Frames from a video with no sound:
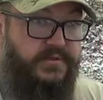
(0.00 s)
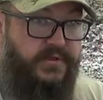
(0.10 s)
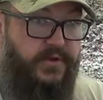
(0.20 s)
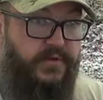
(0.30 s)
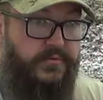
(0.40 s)

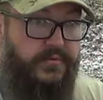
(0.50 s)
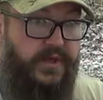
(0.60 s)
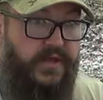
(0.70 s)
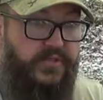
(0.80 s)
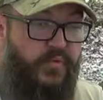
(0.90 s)
you know?
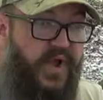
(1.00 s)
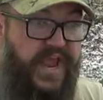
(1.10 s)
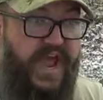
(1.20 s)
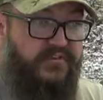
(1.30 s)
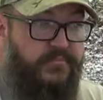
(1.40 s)
The
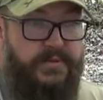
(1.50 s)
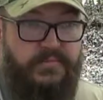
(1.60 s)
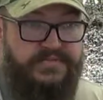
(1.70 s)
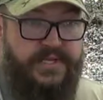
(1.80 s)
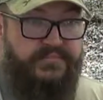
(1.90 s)
way I
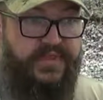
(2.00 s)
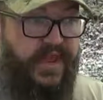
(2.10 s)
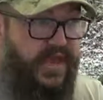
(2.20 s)
remember something,